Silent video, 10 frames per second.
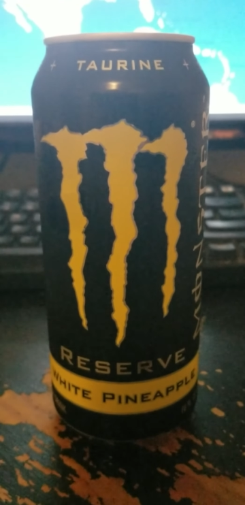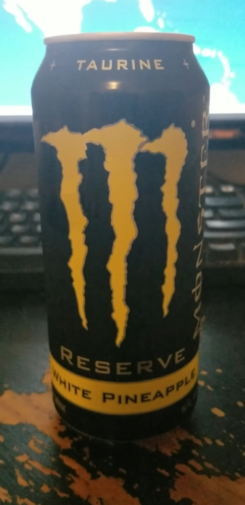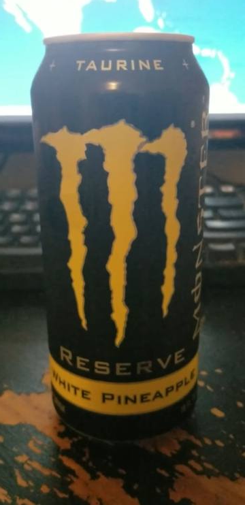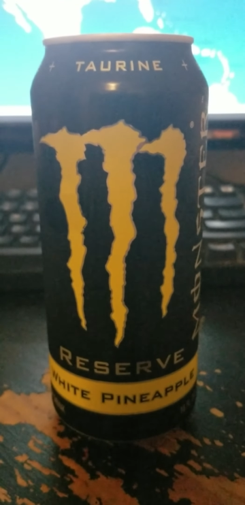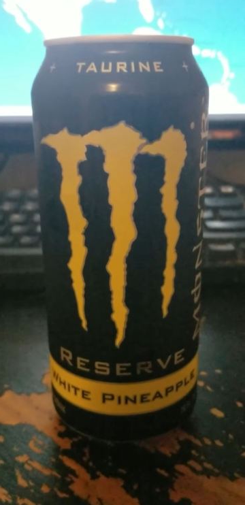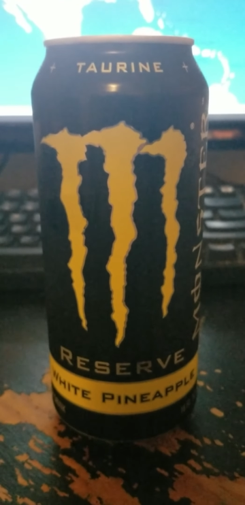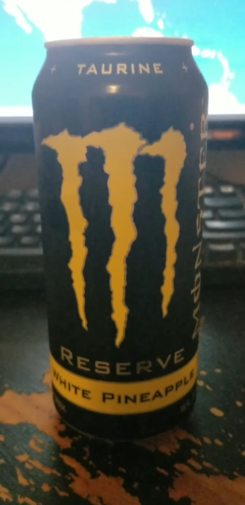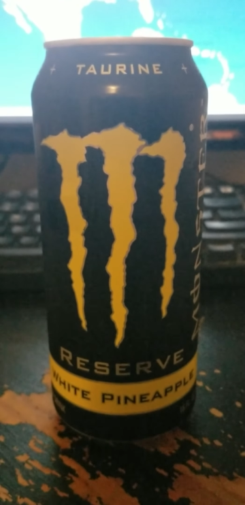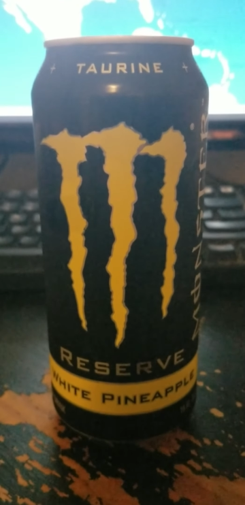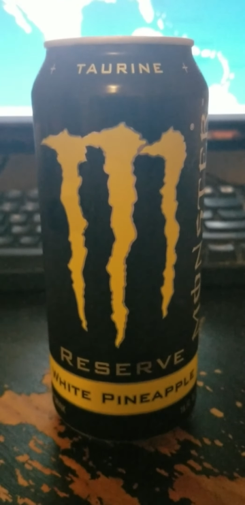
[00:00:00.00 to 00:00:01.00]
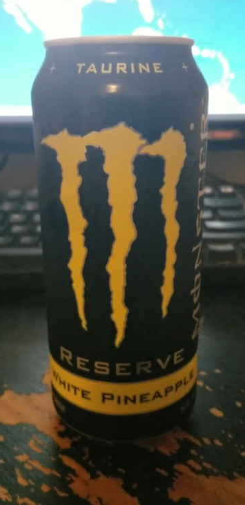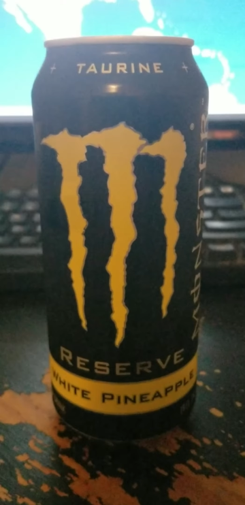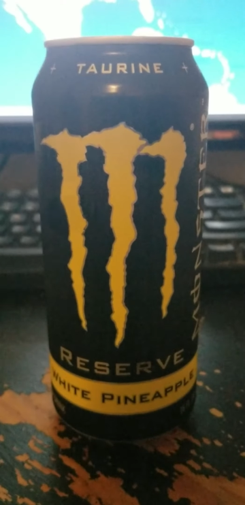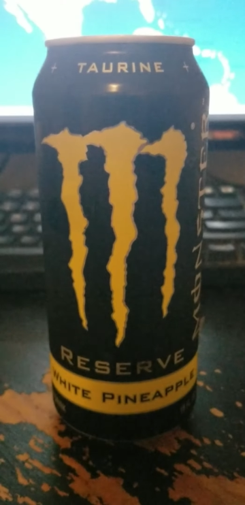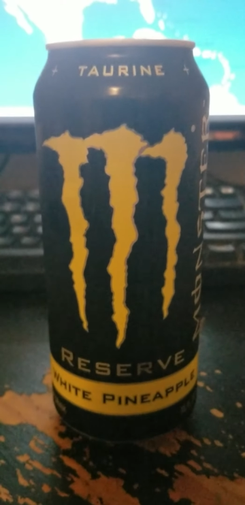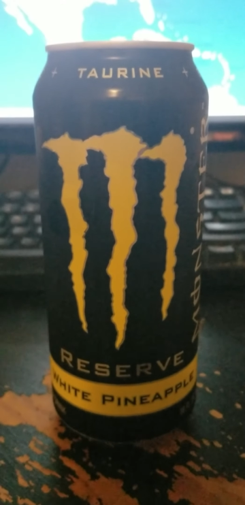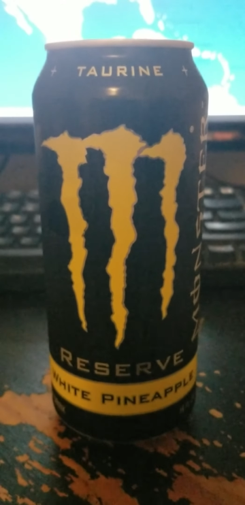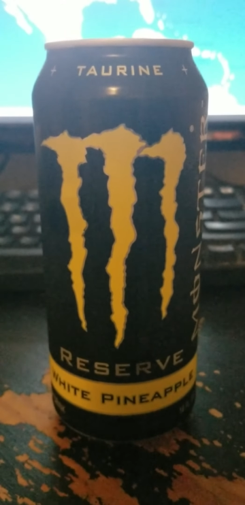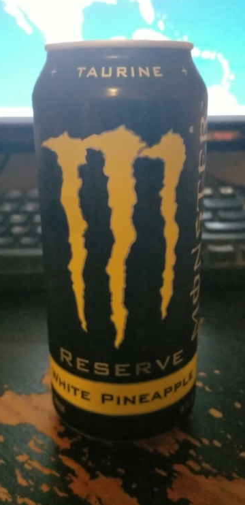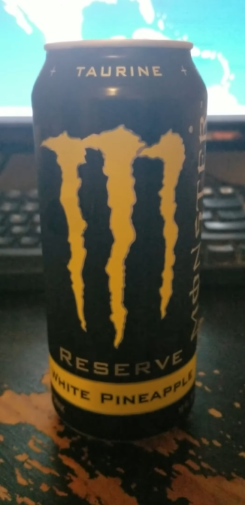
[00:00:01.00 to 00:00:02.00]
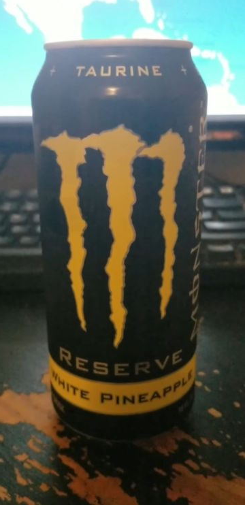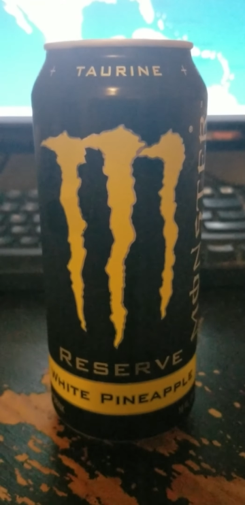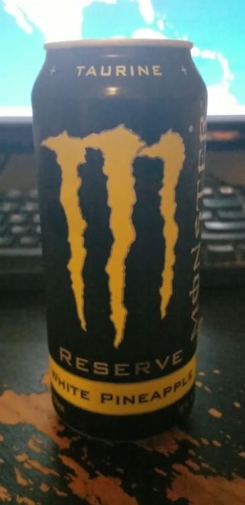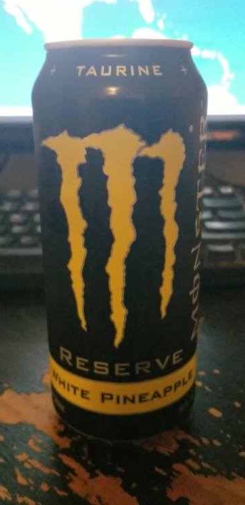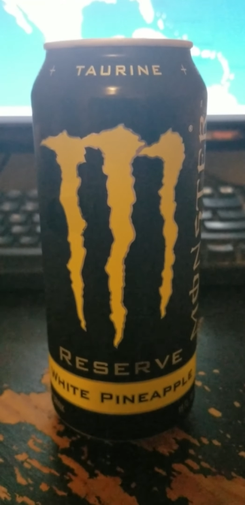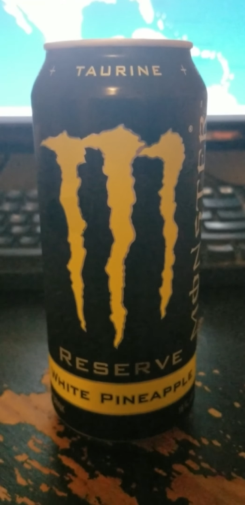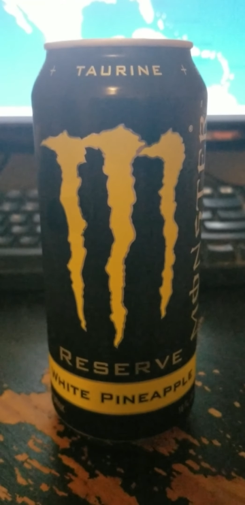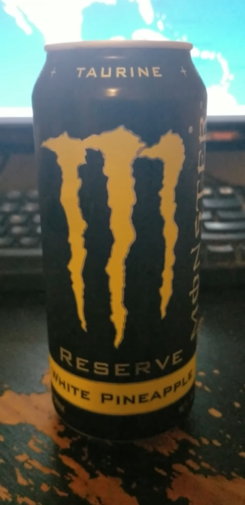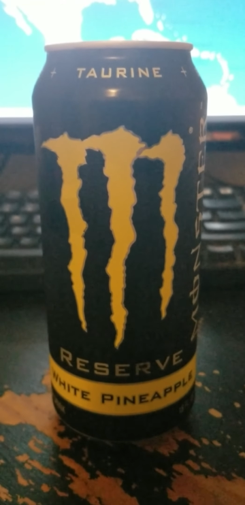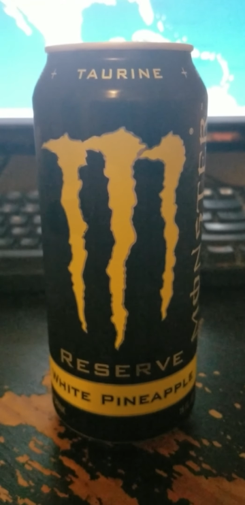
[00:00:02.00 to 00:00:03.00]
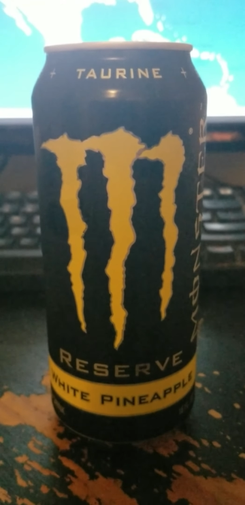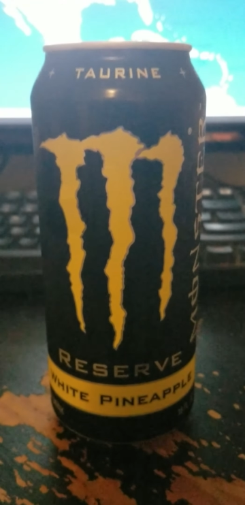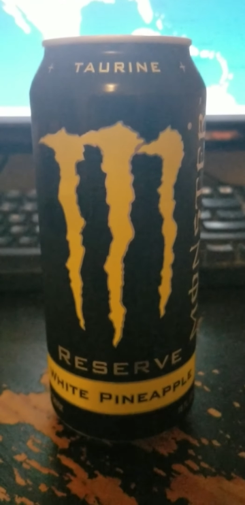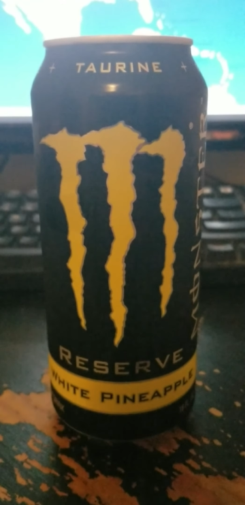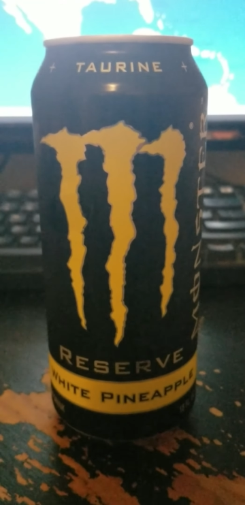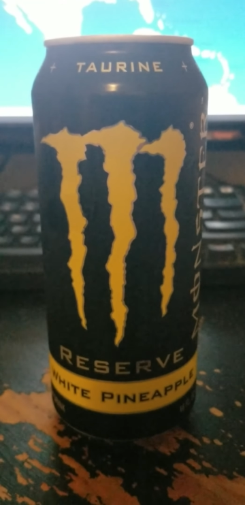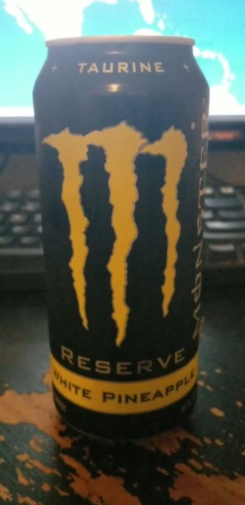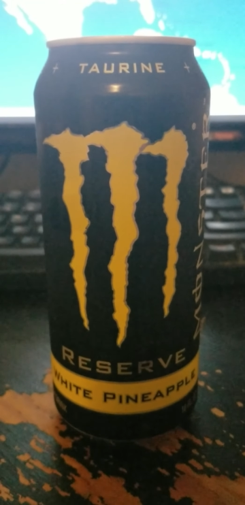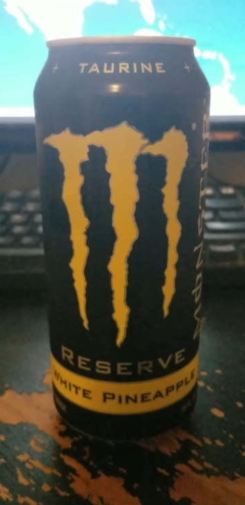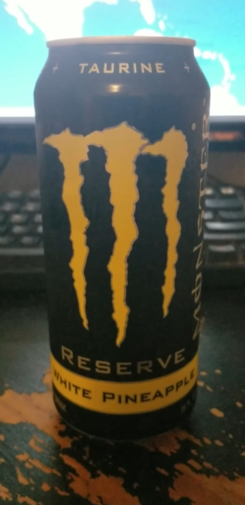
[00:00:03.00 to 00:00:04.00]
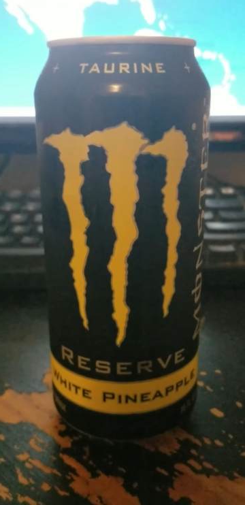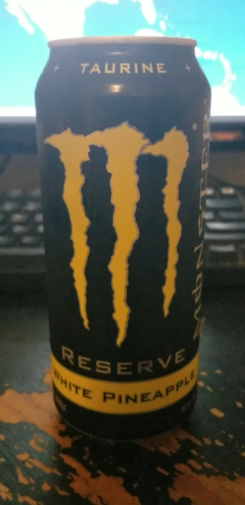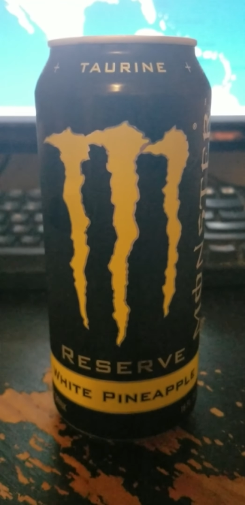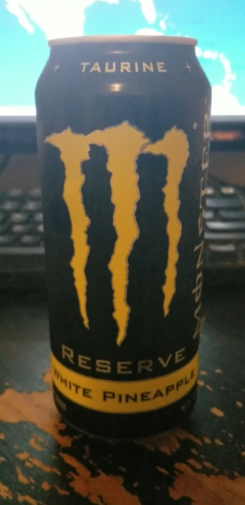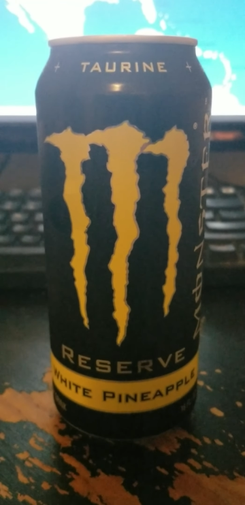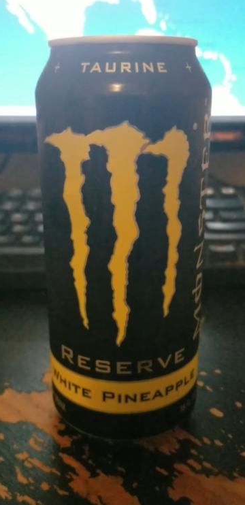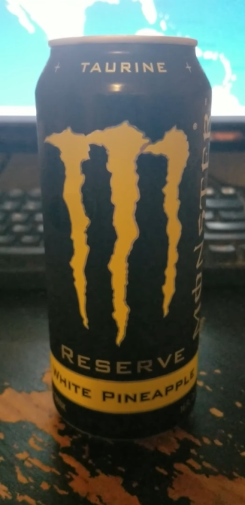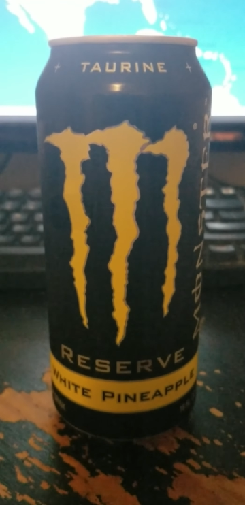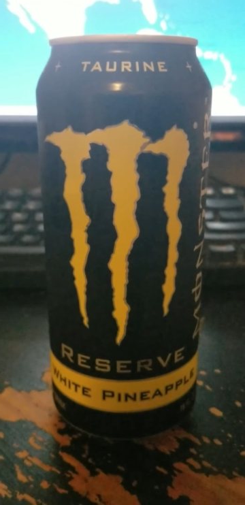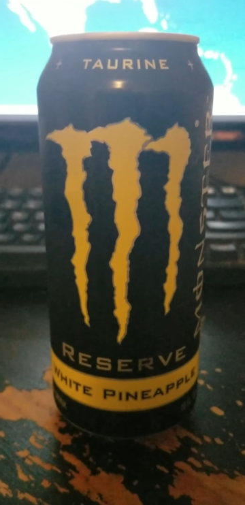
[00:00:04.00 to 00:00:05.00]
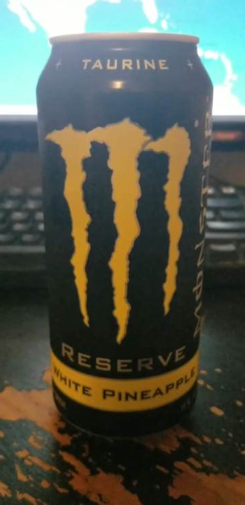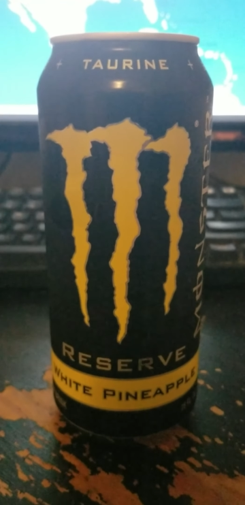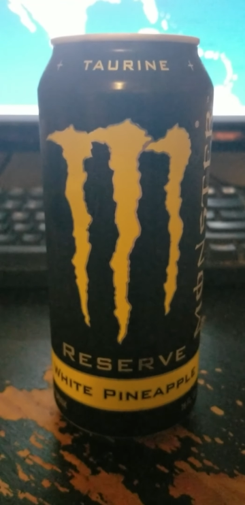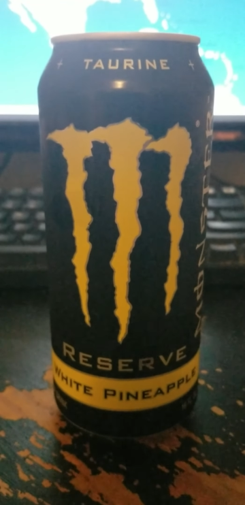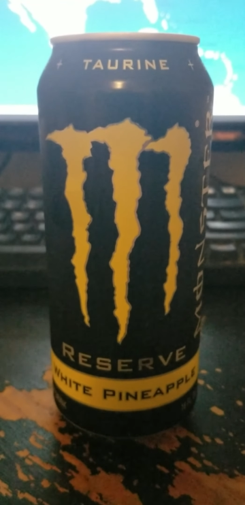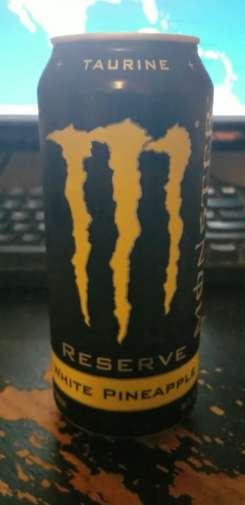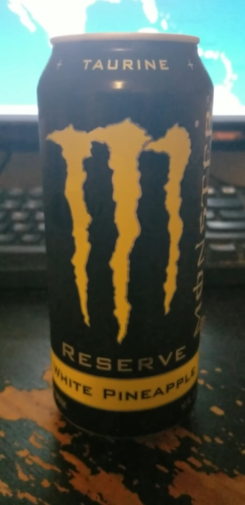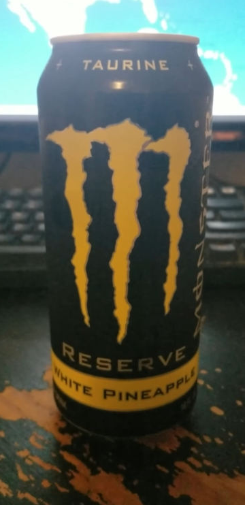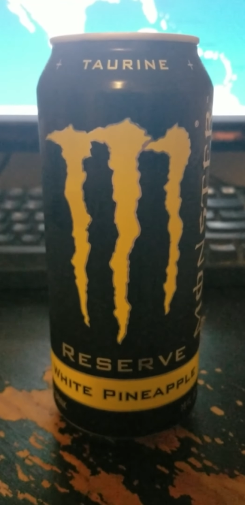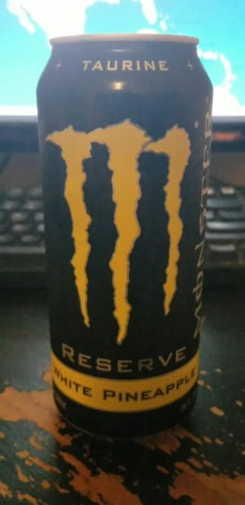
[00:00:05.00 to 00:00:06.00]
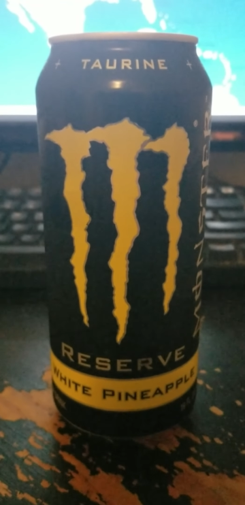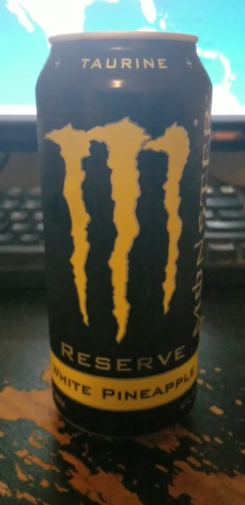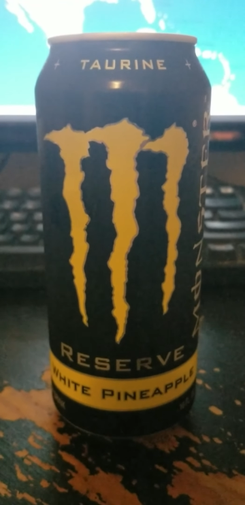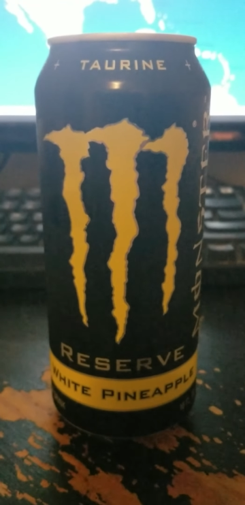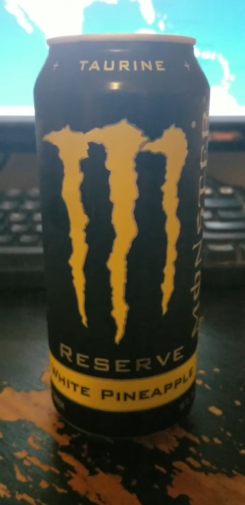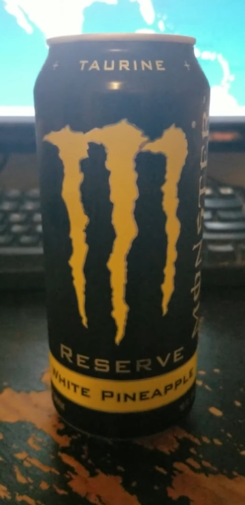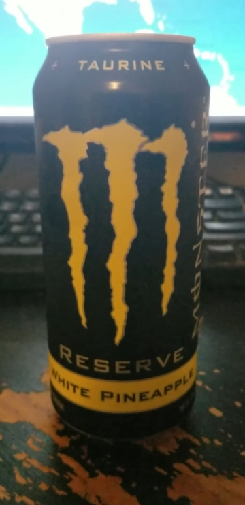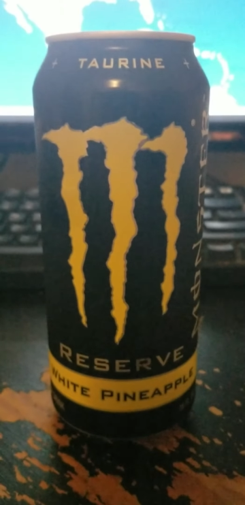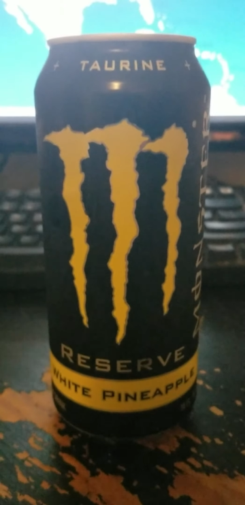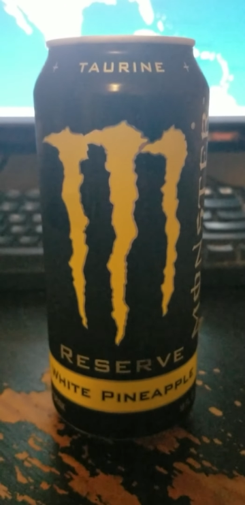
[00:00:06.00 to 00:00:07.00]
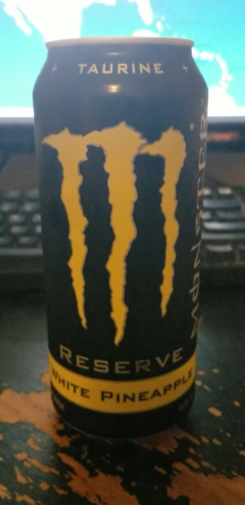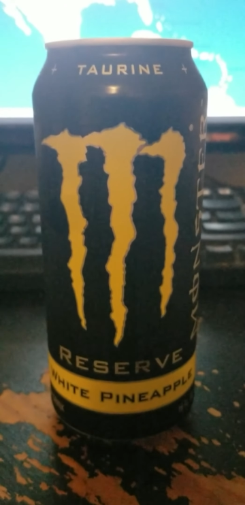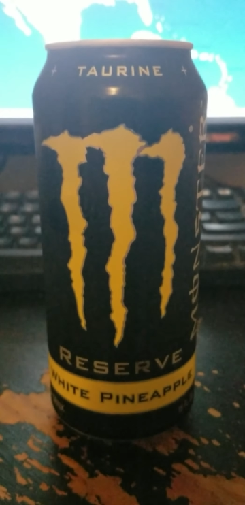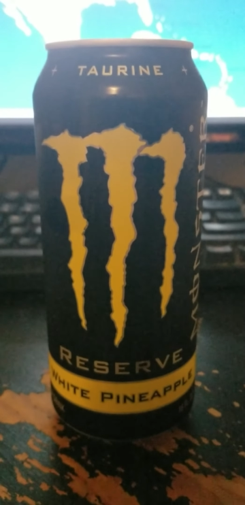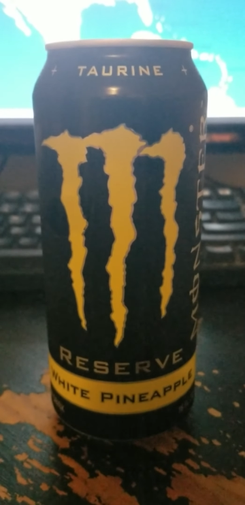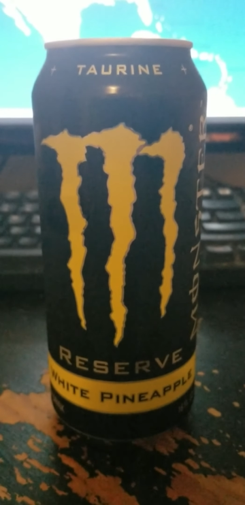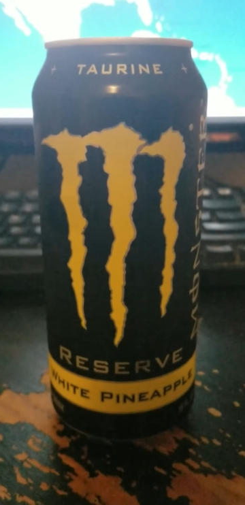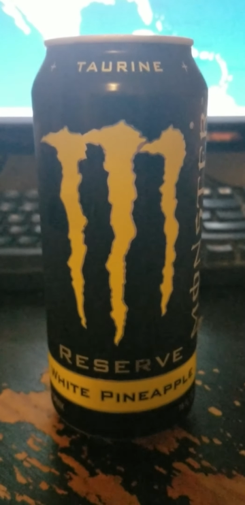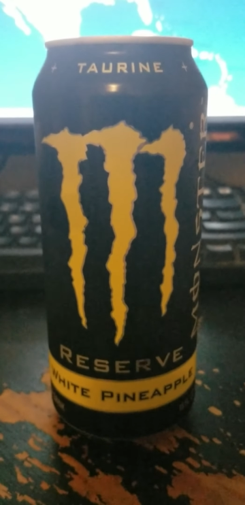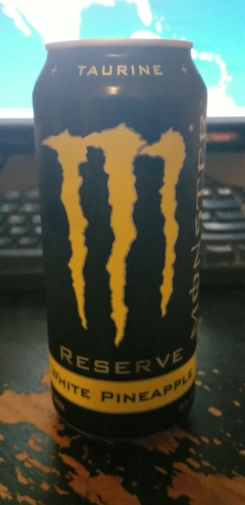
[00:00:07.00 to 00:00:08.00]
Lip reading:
Nobody's mouth can be seen.